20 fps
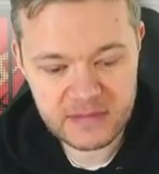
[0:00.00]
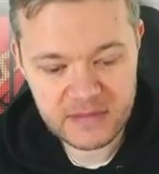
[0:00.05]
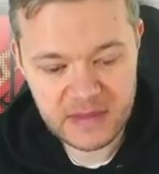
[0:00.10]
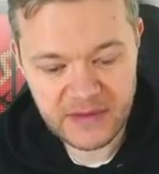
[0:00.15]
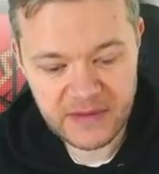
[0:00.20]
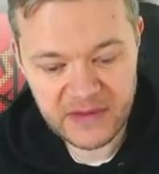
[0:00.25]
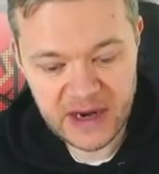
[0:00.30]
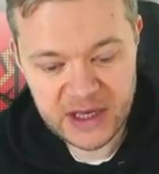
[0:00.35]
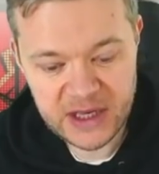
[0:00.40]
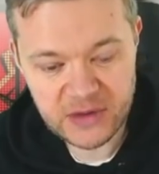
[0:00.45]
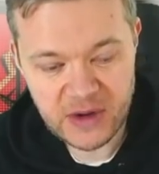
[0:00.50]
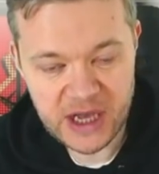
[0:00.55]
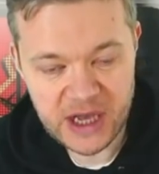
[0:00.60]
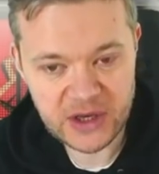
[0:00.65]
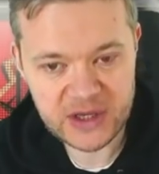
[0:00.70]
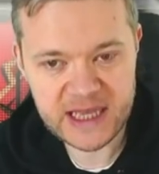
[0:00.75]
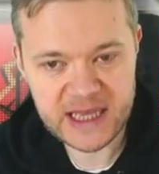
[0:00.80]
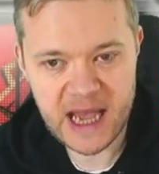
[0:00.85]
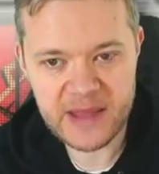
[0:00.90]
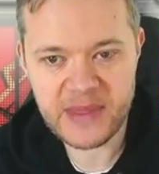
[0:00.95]
I've literally
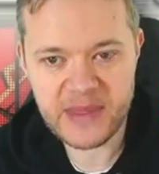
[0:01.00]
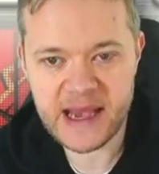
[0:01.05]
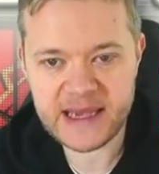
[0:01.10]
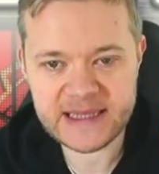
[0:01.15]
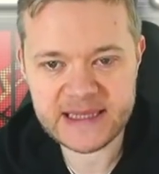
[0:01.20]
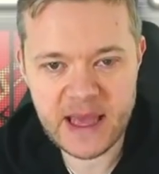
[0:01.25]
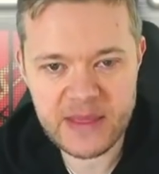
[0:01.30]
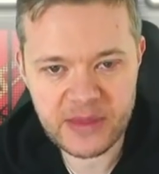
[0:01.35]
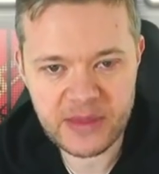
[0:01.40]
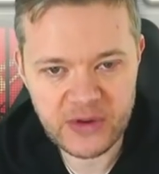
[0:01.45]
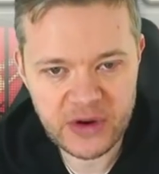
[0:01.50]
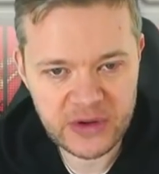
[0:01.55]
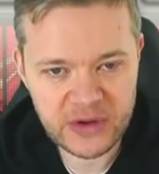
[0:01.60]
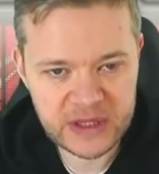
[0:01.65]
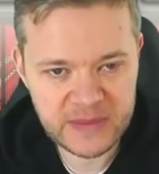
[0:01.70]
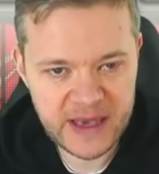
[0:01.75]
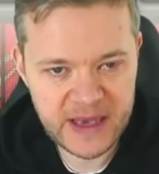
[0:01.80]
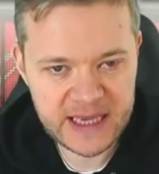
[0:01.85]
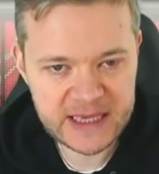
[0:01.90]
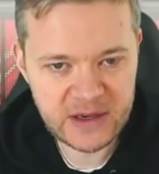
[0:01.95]
just had that sent through
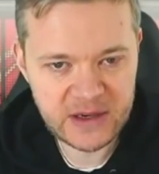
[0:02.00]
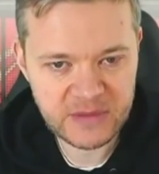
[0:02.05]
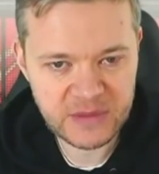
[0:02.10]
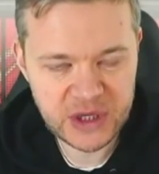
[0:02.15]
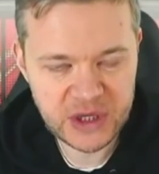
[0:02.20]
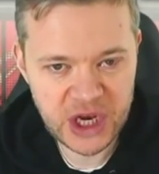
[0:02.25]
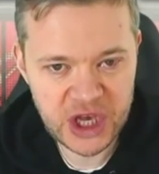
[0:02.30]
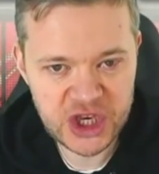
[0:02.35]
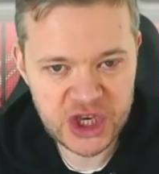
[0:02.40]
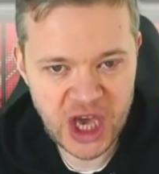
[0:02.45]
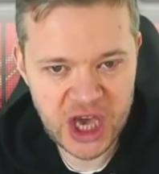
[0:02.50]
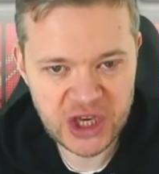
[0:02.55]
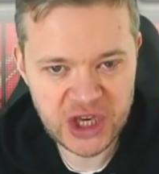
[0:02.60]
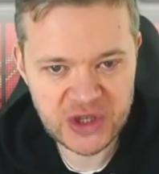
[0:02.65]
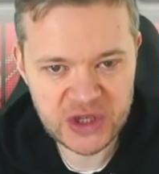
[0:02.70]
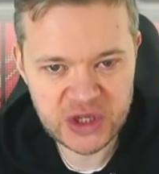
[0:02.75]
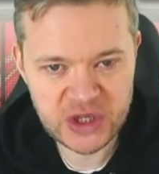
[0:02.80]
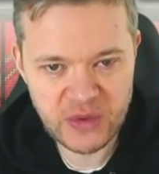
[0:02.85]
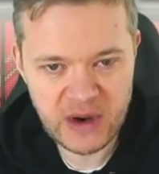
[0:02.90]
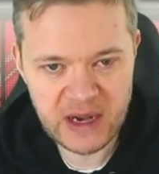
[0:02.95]
to me, so I'm just going to change
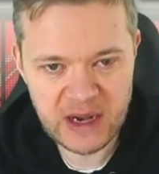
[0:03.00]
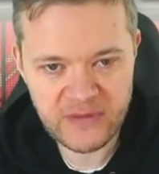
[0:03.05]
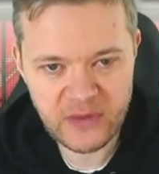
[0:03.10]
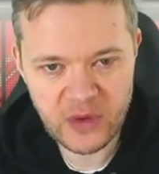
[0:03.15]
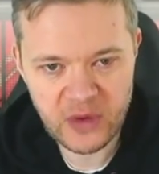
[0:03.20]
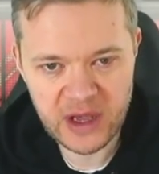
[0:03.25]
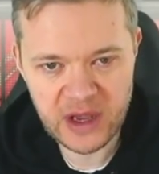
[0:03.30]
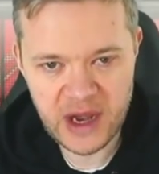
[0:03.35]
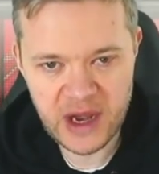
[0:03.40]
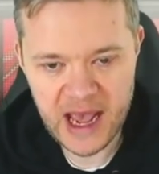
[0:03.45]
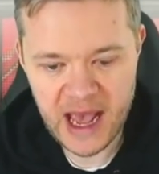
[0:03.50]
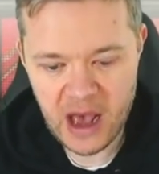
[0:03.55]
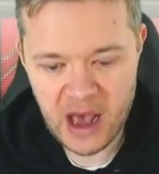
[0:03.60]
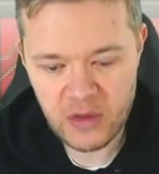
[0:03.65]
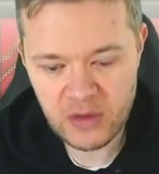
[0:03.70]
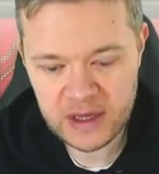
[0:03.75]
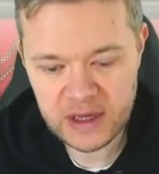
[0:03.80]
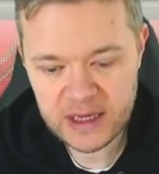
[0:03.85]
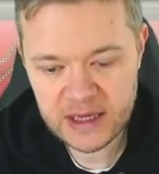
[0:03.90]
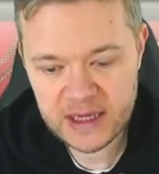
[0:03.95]
the screen for you now.